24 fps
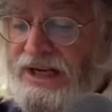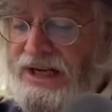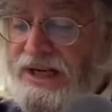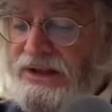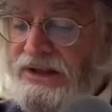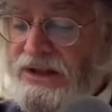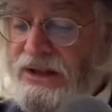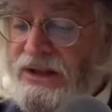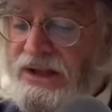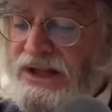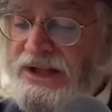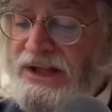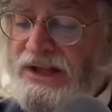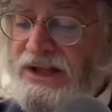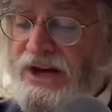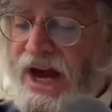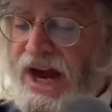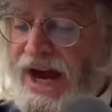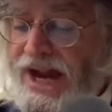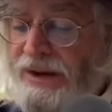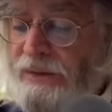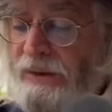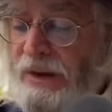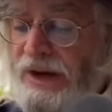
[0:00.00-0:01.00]
The Lincoln
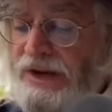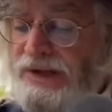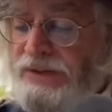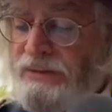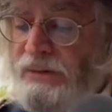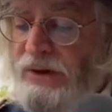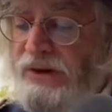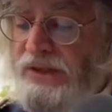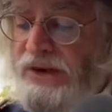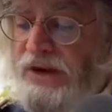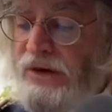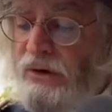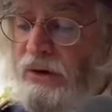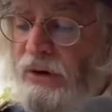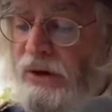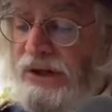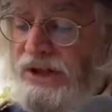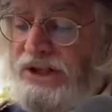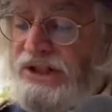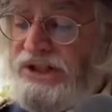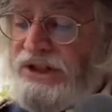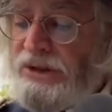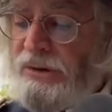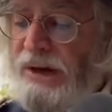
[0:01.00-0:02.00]
Highway is one of the
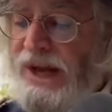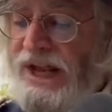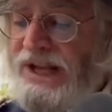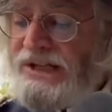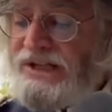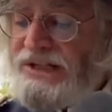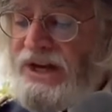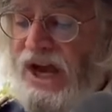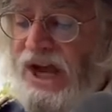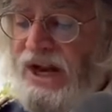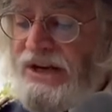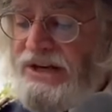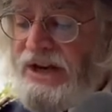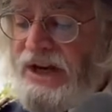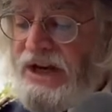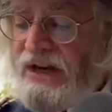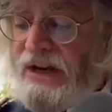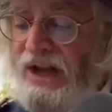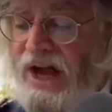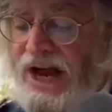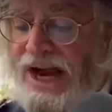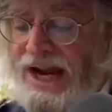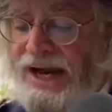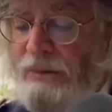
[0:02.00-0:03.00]
earliest transcontinental
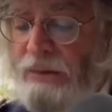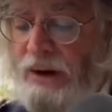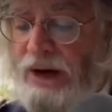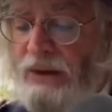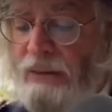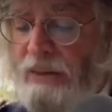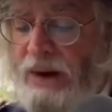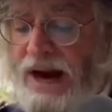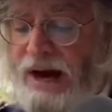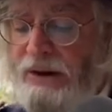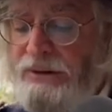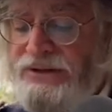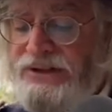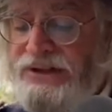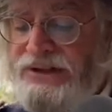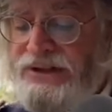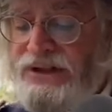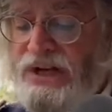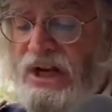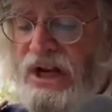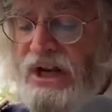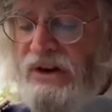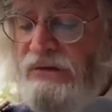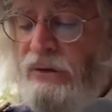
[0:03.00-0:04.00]
highway routes
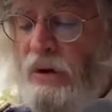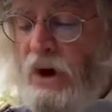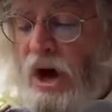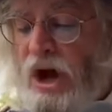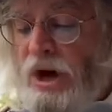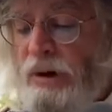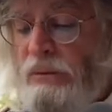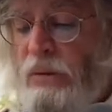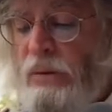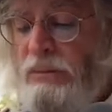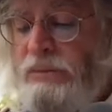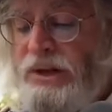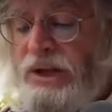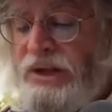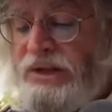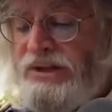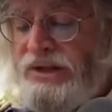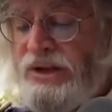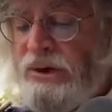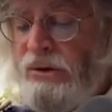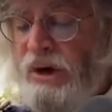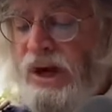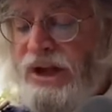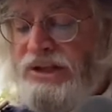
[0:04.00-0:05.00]
for automobiles
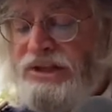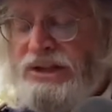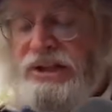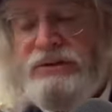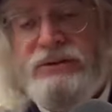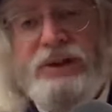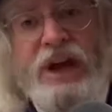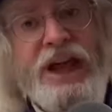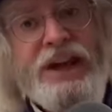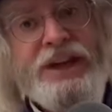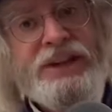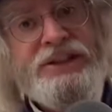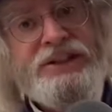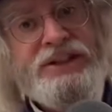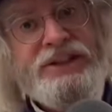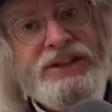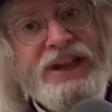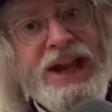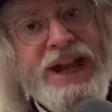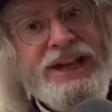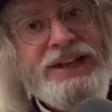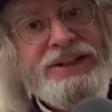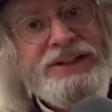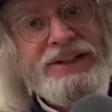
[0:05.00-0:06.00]
across the United
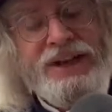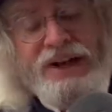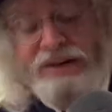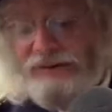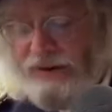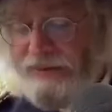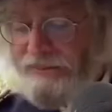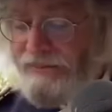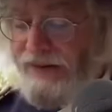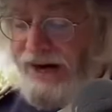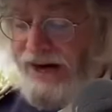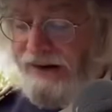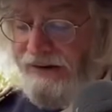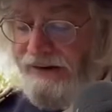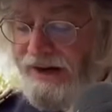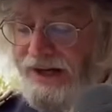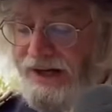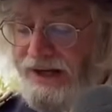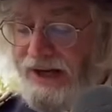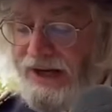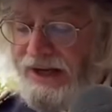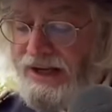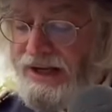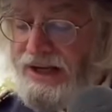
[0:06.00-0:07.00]
States of
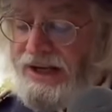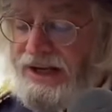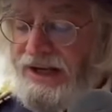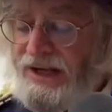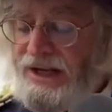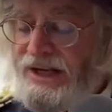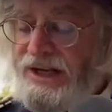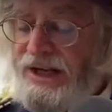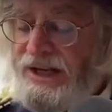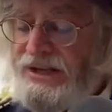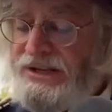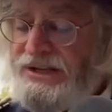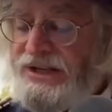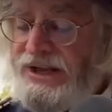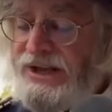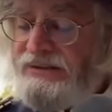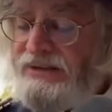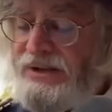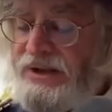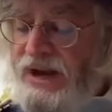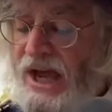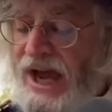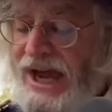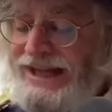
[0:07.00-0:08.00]
America. Conceived
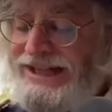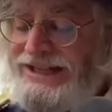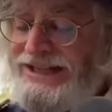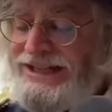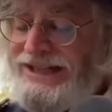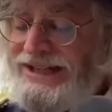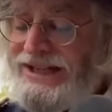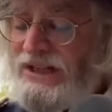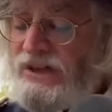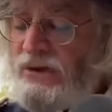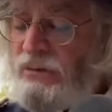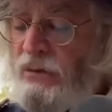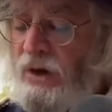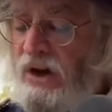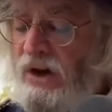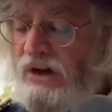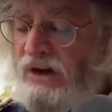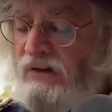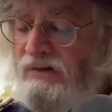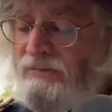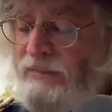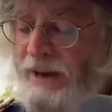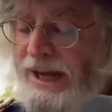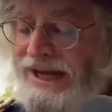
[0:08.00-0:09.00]
in
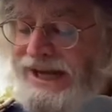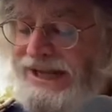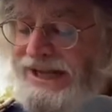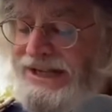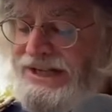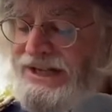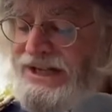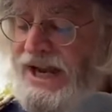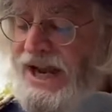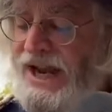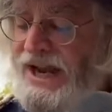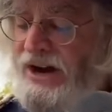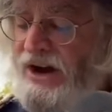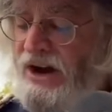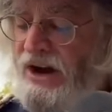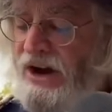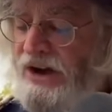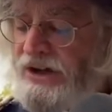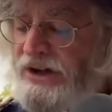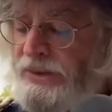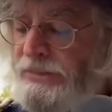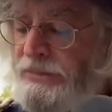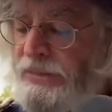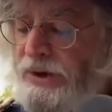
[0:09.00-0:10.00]
1912 by Indiana
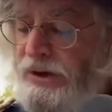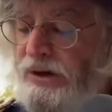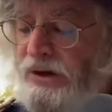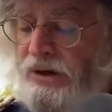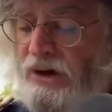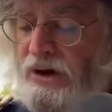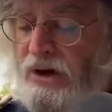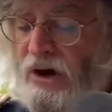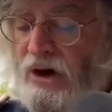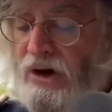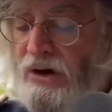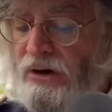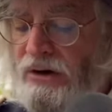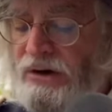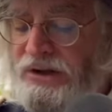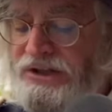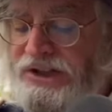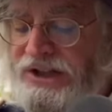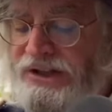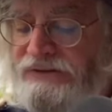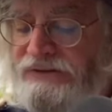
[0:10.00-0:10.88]
entrepreneur Carl G.